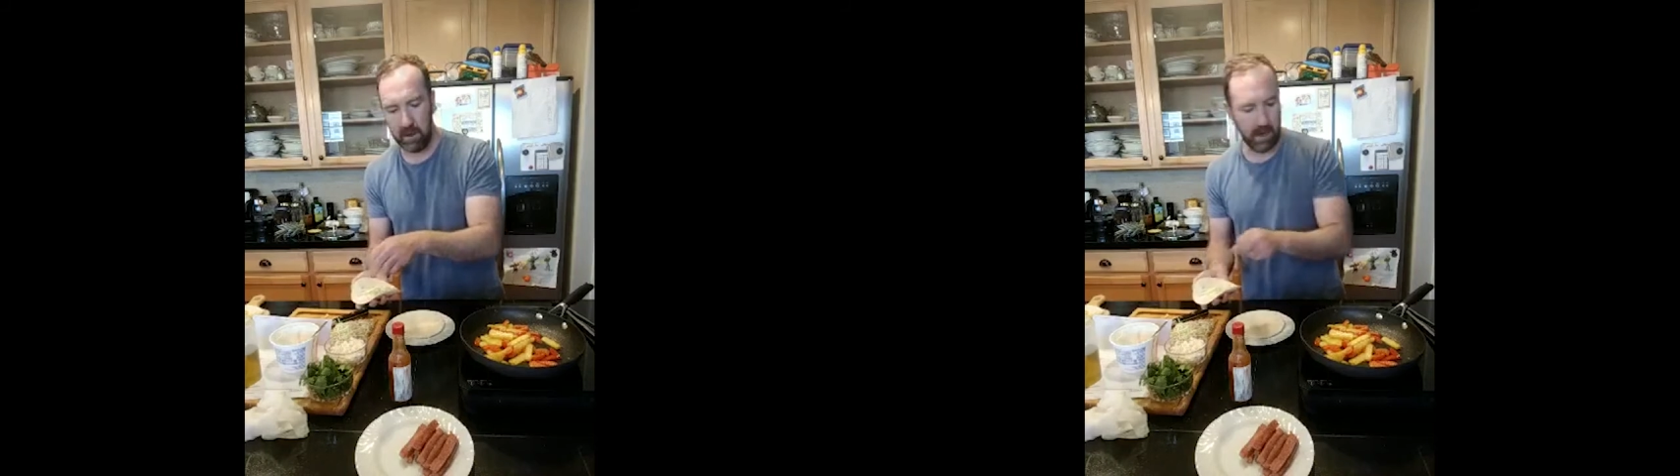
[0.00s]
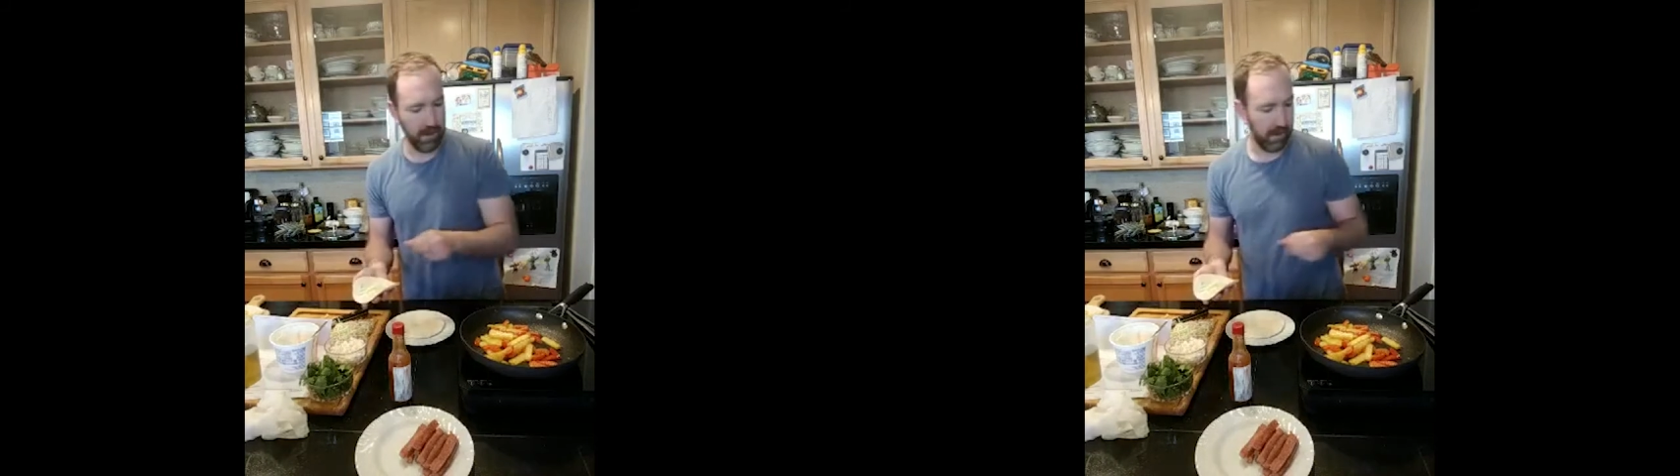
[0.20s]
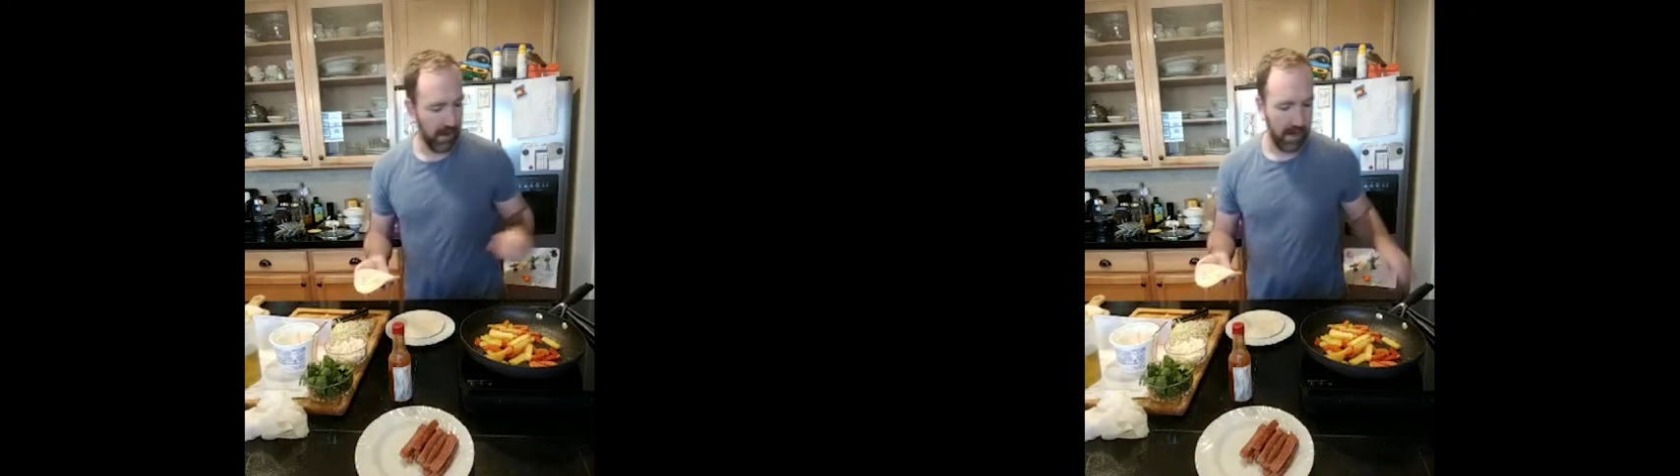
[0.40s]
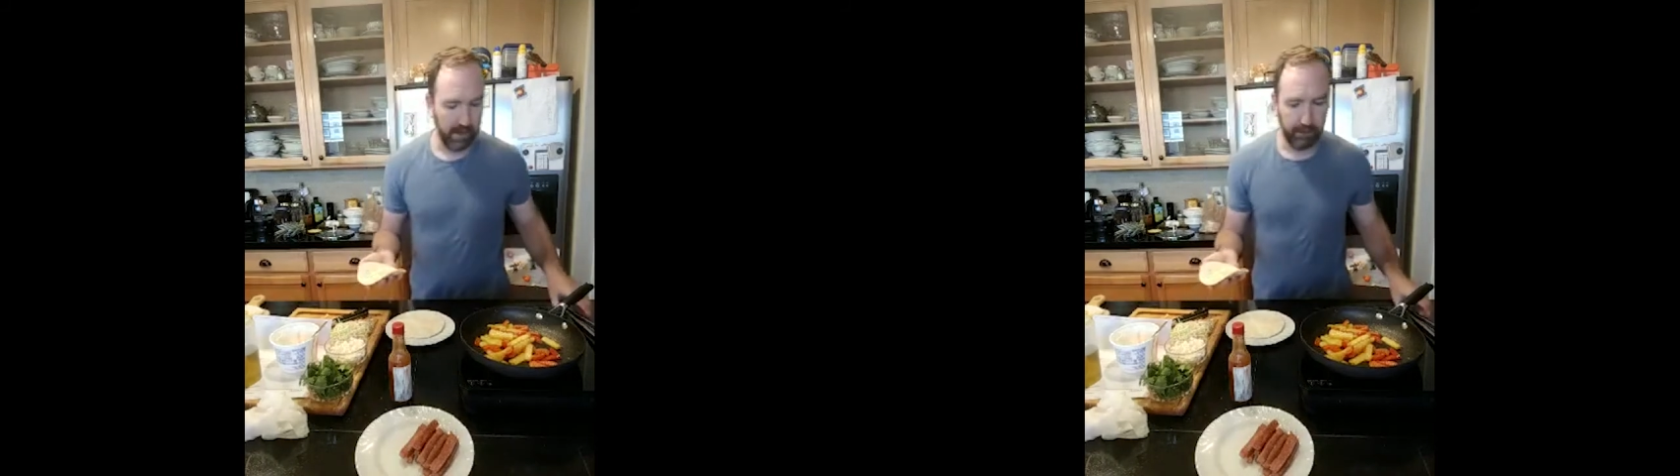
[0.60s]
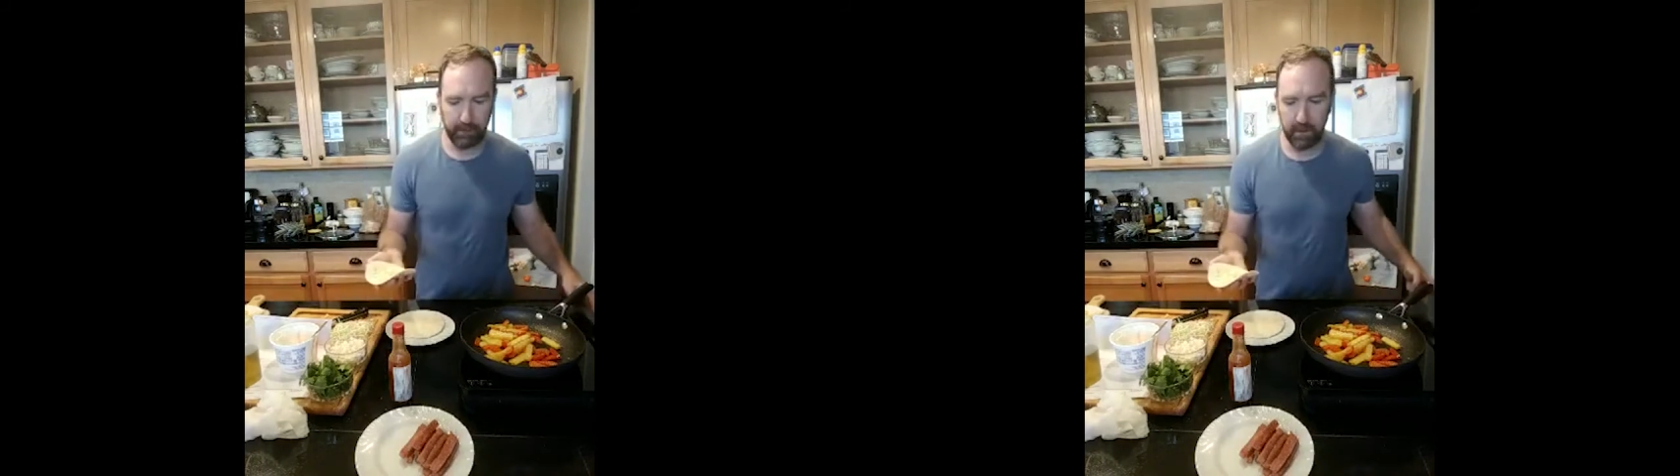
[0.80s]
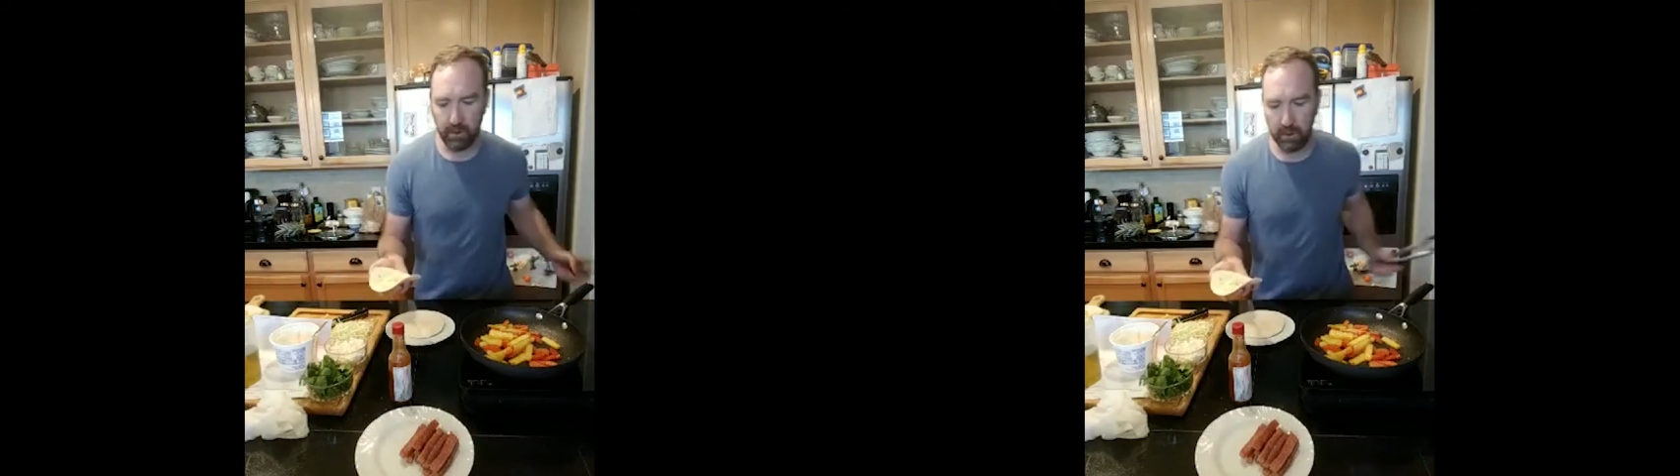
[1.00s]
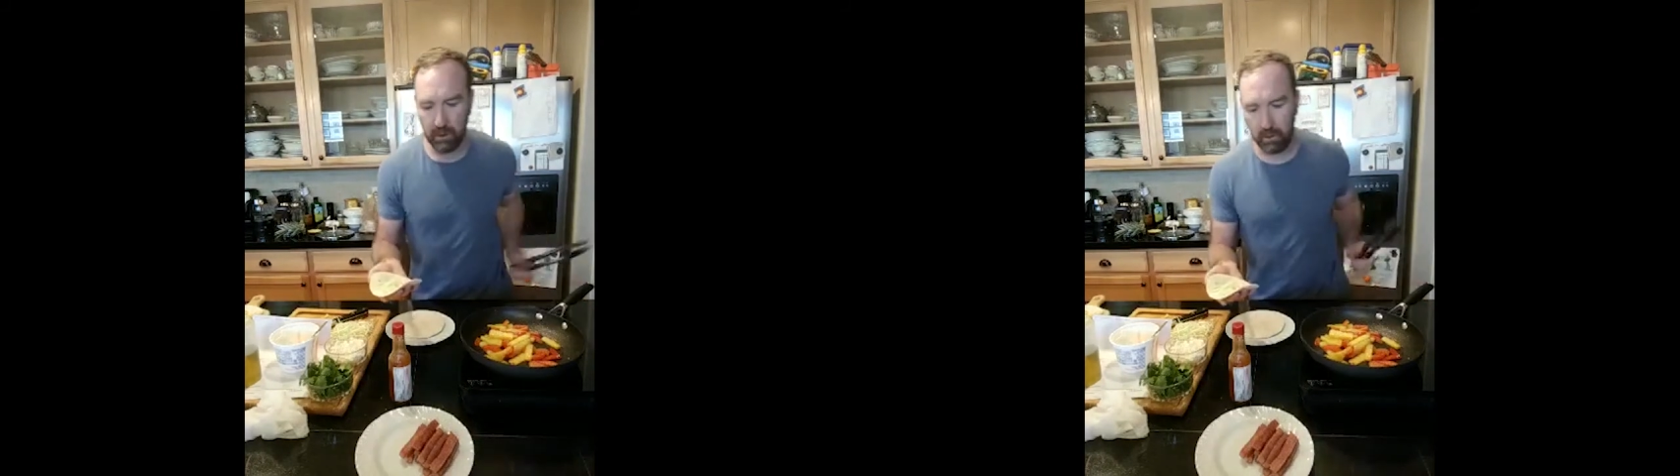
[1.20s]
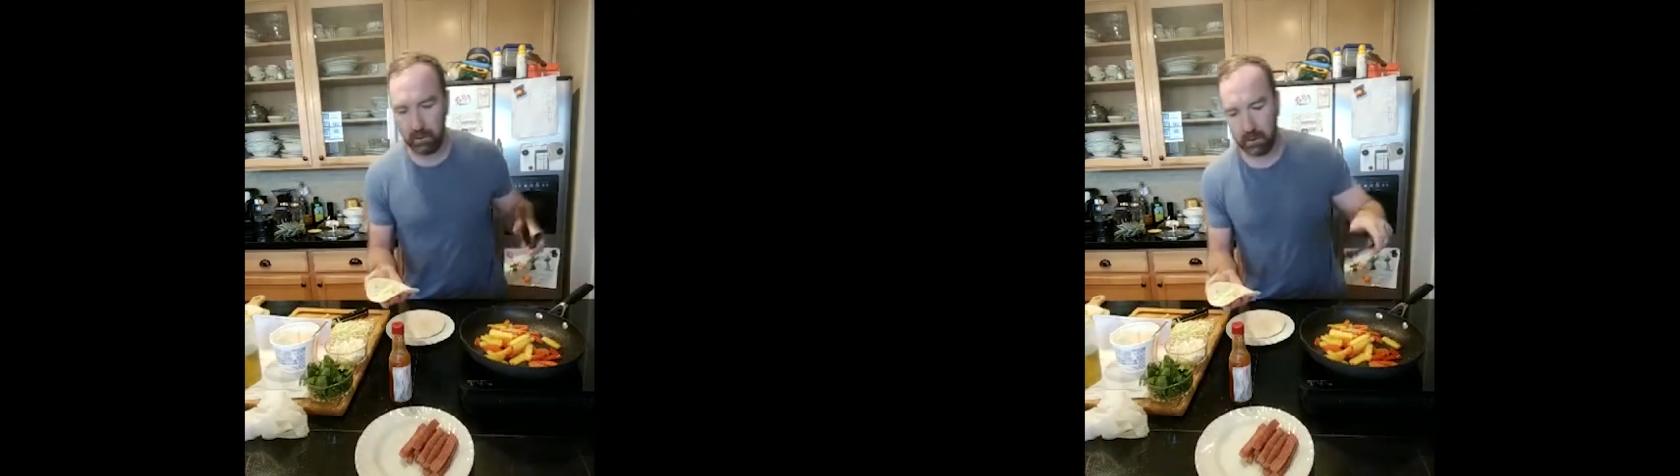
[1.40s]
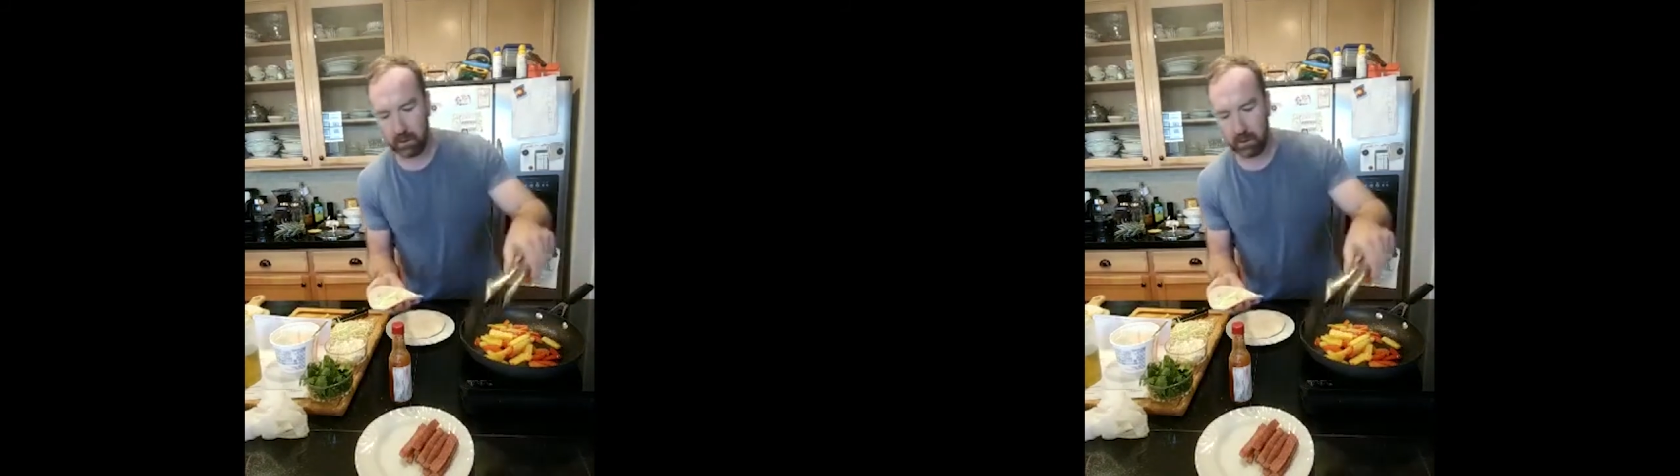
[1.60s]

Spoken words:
And then a few,